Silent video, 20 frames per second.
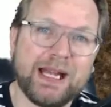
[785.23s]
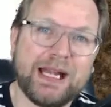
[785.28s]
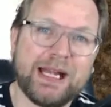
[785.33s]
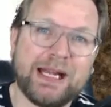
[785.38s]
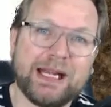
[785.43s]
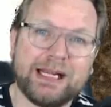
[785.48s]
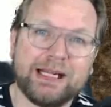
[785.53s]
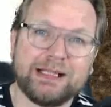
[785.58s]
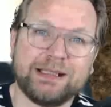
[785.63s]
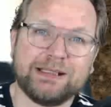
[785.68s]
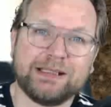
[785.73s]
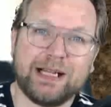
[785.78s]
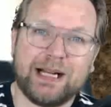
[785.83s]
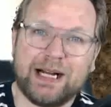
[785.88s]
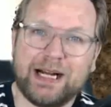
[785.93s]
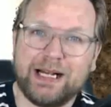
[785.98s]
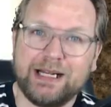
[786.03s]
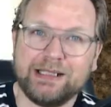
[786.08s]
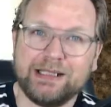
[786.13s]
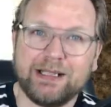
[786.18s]
and
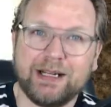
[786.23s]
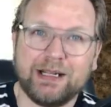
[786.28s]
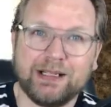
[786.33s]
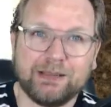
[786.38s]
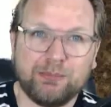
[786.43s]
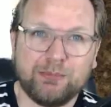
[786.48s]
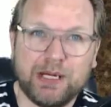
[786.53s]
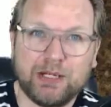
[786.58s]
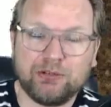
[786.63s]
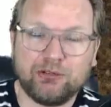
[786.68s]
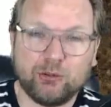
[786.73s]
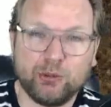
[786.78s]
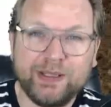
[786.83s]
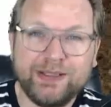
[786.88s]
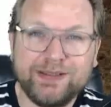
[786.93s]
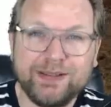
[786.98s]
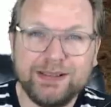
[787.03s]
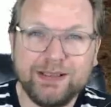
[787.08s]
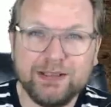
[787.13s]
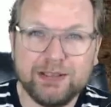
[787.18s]
I got about
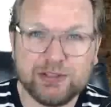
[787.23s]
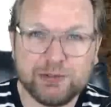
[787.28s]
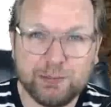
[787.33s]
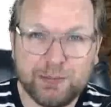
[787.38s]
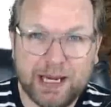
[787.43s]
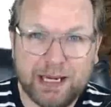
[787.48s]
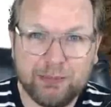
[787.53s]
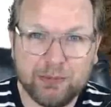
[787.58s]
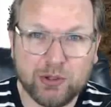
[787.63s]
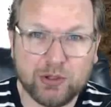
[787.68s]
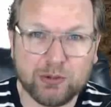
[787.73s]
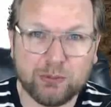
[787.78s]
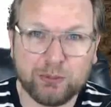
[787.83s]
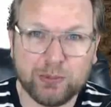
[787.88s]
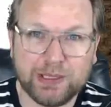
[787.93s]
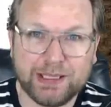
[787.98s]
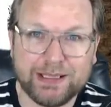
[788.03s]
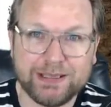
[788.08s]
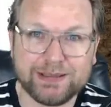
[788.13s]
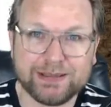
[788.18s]
20 spam
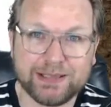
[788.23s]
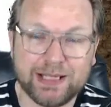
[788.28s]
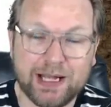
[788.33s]
complaints.